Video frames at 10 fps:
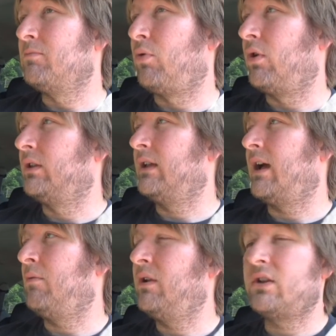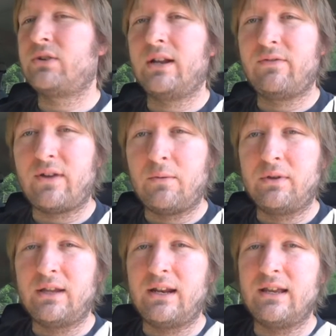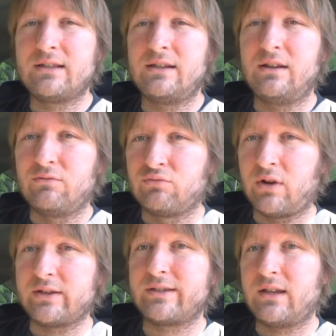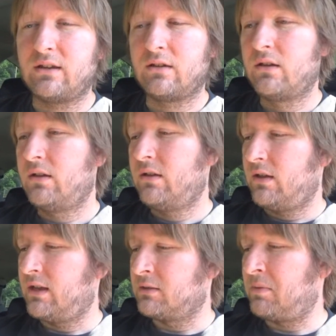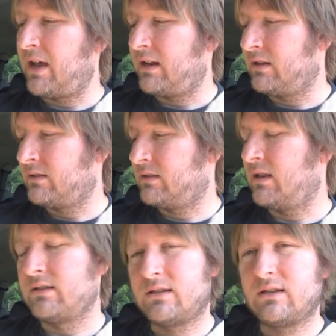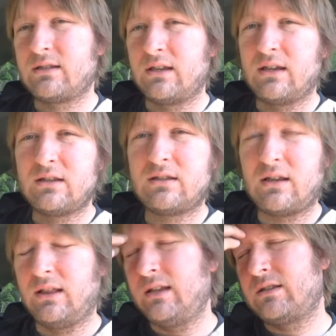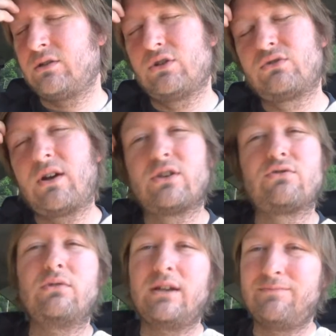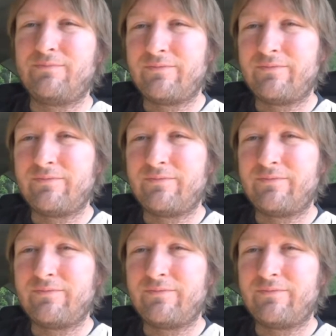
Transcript: importantly, I want to try to find one that isn't rusting as bad as this thing is, at least structurally.